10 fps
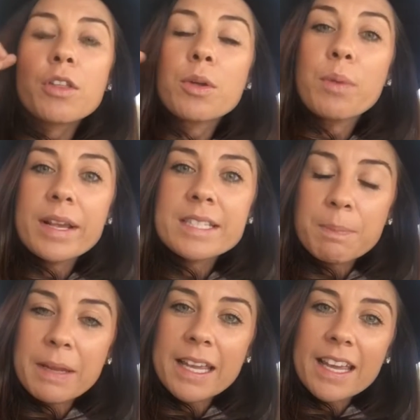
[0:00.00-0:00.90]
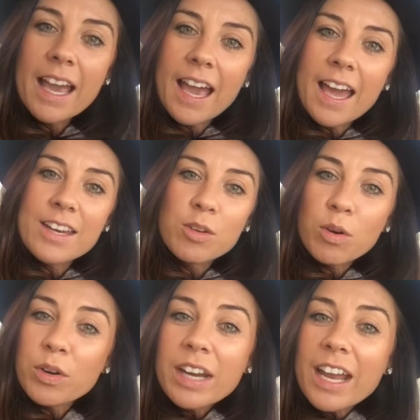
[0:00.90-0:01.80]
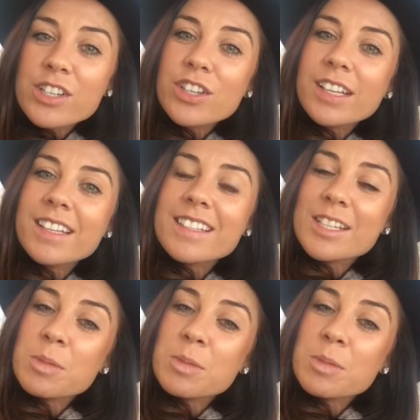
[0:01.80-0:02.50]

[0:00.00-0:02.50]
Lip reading: the recipe and your creations,